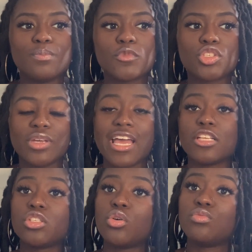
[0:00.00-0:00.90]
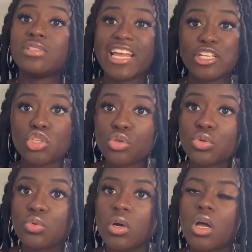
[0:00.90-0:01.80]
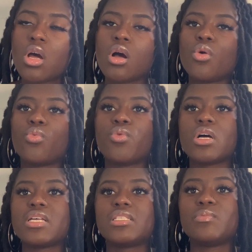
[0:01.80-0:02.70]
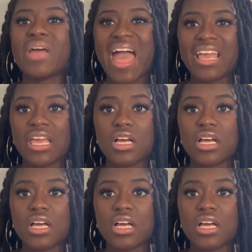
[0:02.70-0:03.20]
So yeah, so day 2 was bagging